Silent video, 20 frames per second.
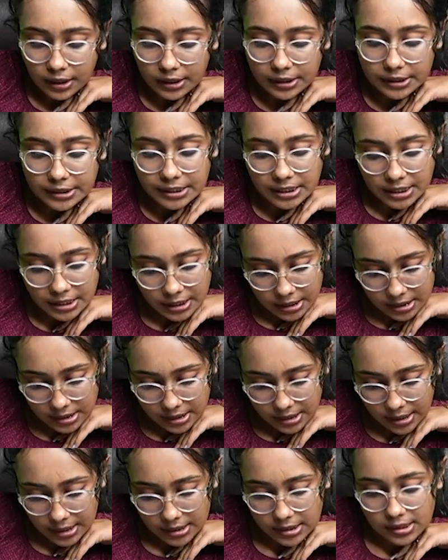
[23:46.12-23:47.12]

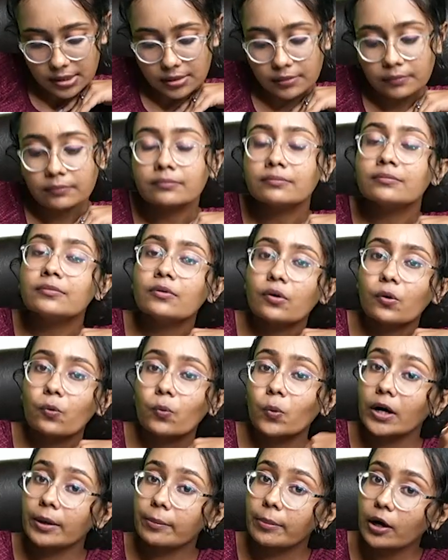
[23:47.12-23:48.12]
decreases.
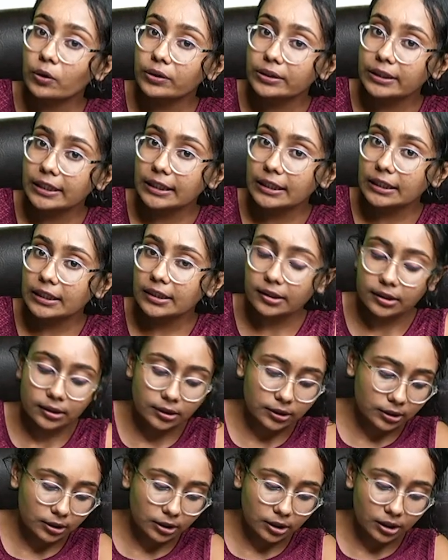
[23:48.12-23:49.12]
What about the
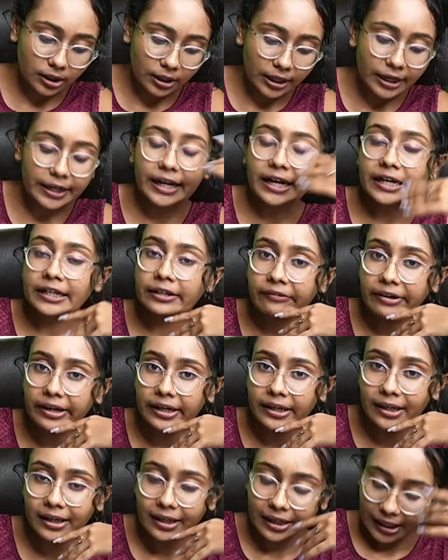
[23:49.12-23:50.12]

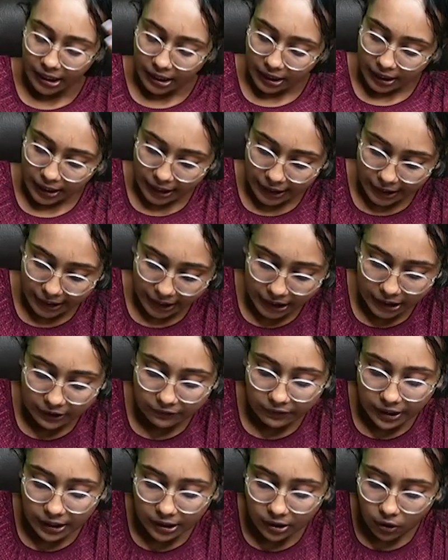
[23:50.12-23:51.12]
conductivity?
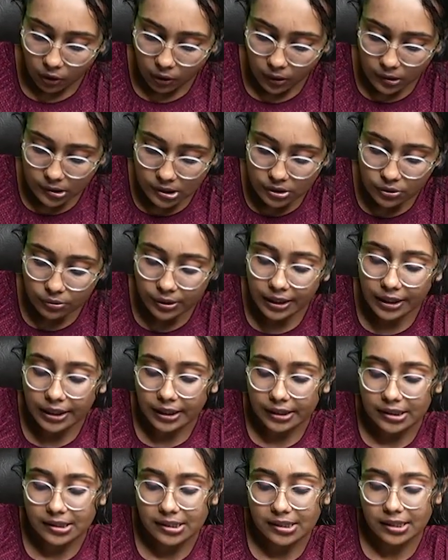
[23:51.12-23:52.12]
Conductivity also
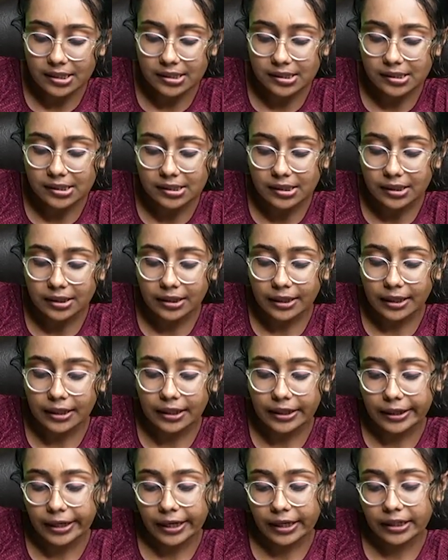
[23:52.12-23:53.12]
decreases.
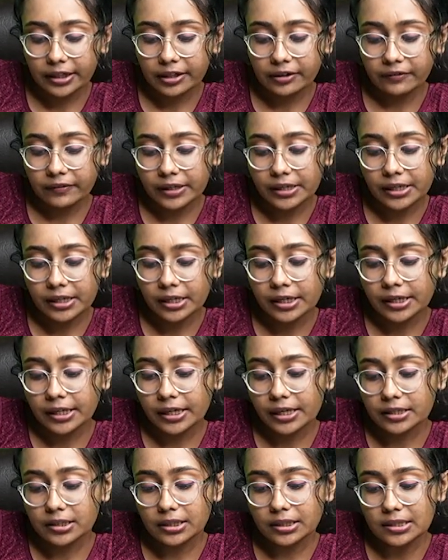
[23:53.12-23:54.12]
Conductivity
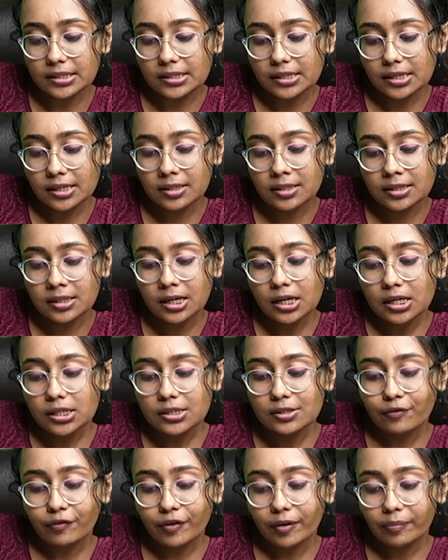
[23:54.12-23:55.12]
decreases.
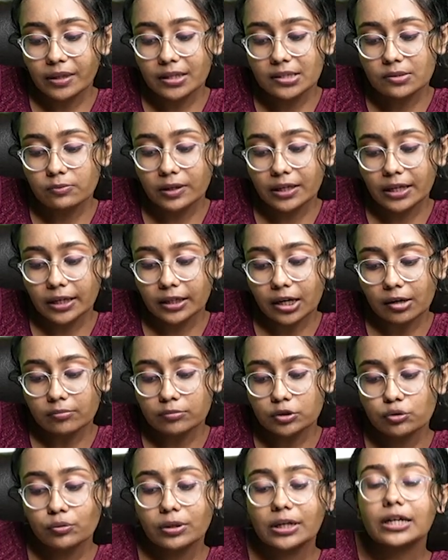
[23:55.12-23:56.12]
So from this we can come
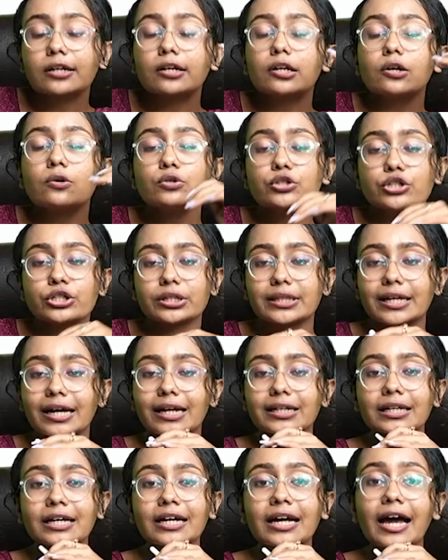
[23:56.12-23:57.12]
to a conclusion
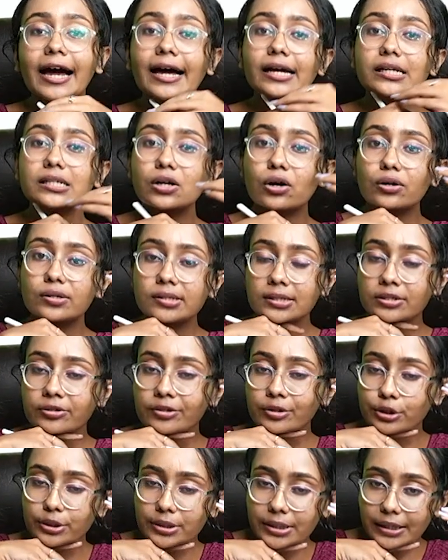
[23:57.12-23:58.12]
that as
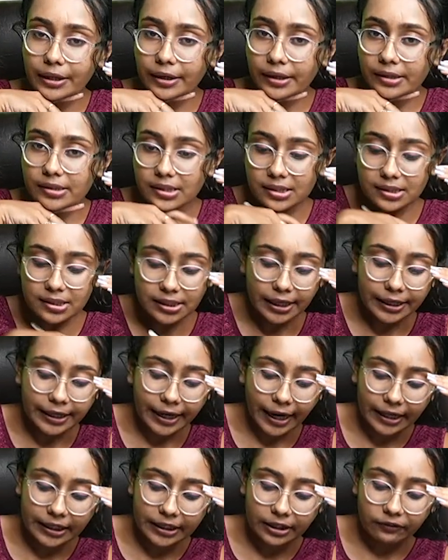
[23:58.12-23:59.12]
concentration decreases,
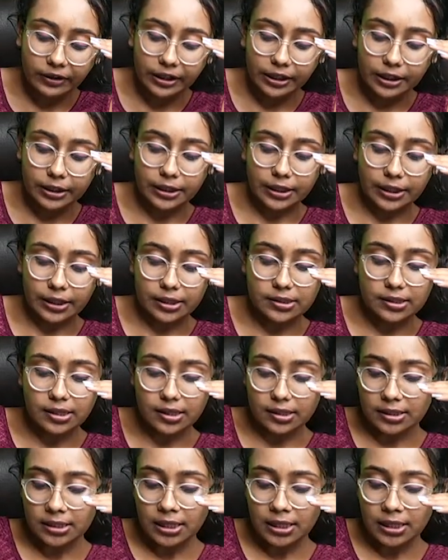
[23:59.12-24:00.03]
conductivity decreases.